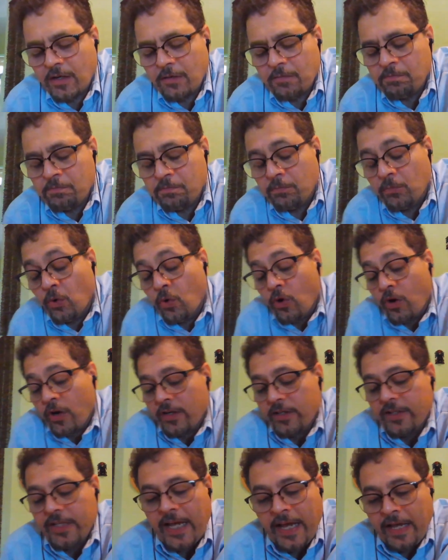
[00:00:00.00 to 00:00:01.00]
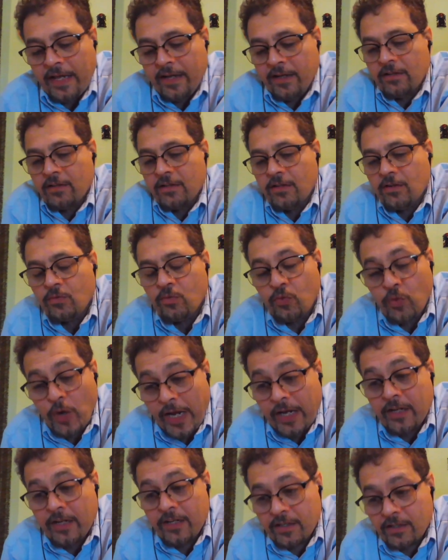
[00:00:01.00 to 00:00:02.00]
more than
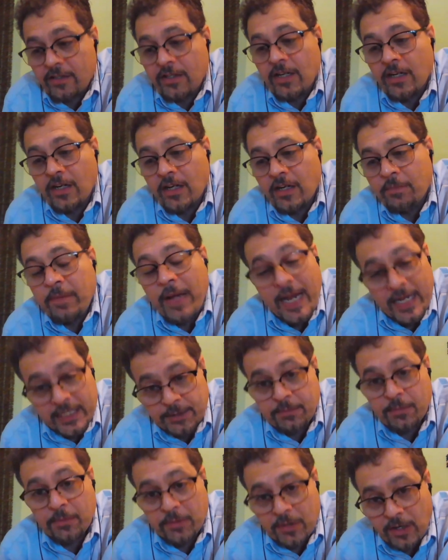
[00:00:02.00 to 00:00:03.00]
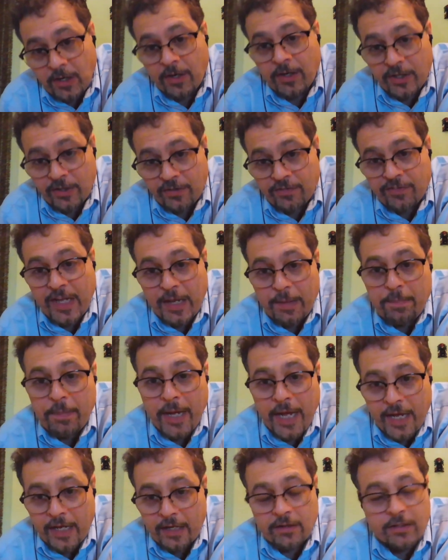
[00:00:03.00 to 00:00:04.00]
rated maximum current of that
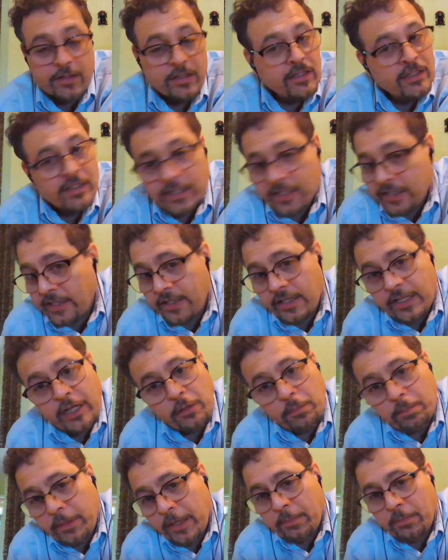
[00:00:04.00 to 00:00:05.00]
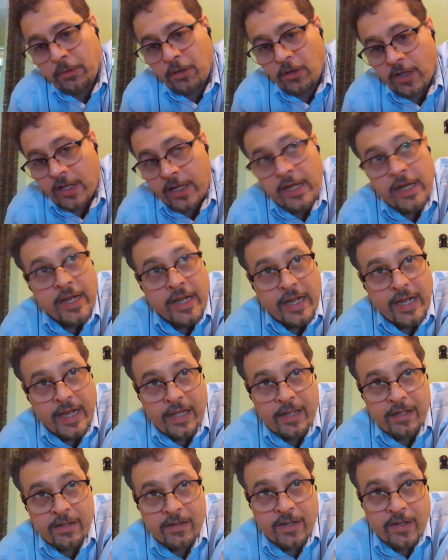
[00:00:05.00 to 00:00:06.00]
panel can kill people.
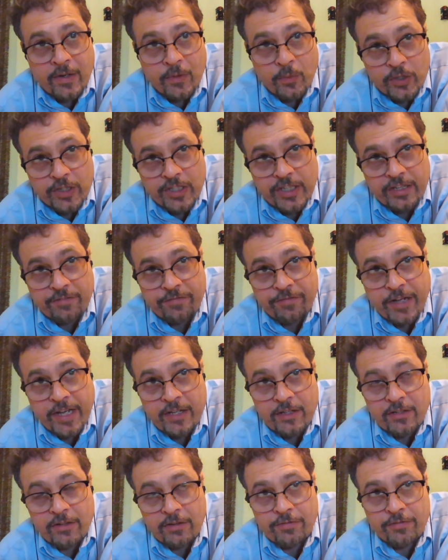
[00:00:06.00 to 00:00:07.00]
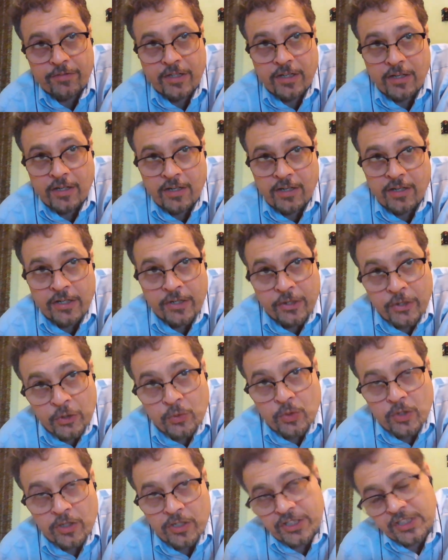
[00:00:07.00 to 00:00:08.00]
And with the advent of the
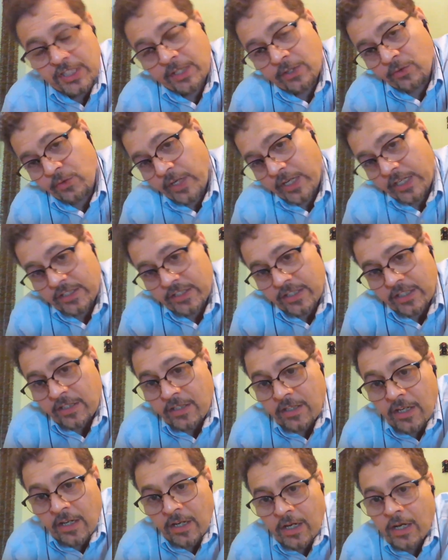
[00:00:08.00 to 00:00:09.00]
newer generation,